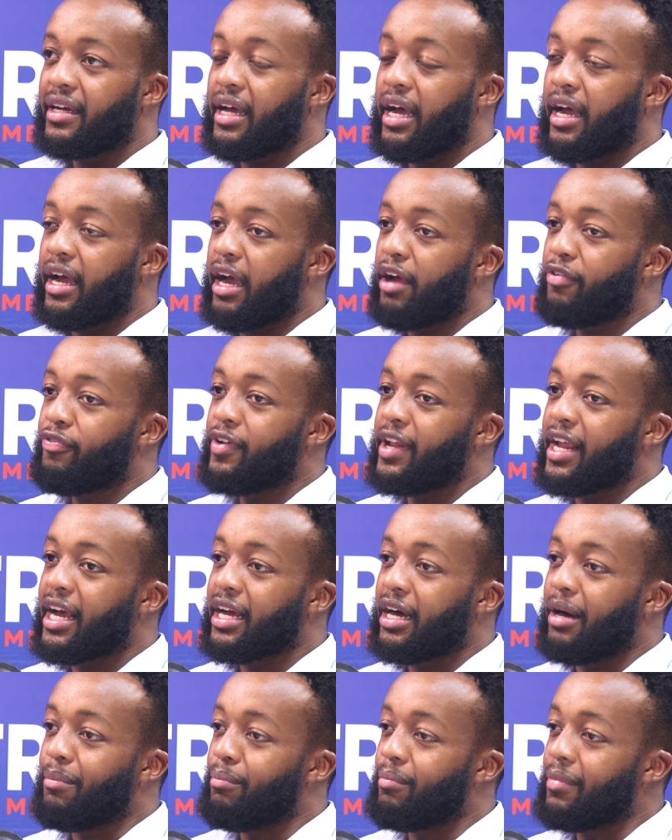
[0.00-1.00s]
I feel
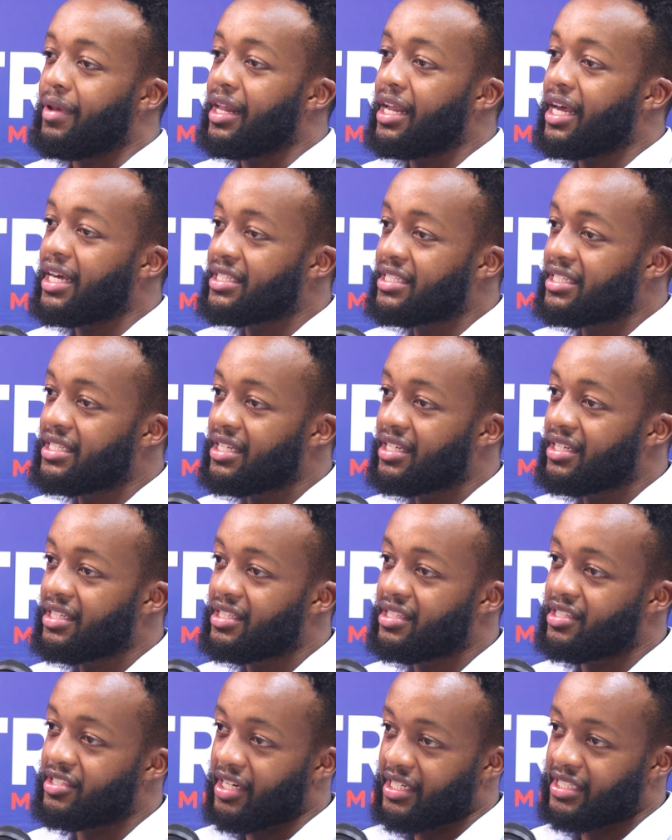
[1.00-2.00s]
like I'm less
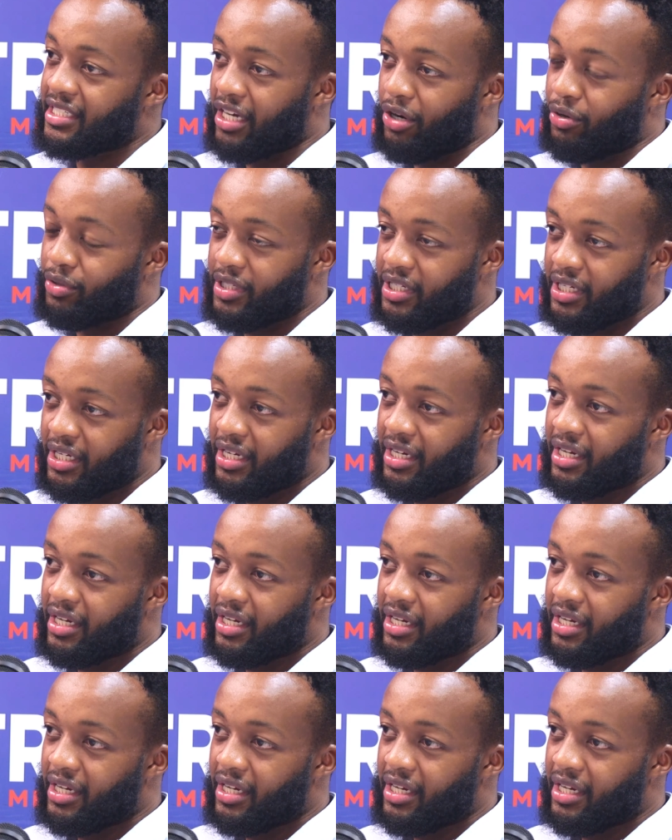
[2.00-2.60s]
stressed out.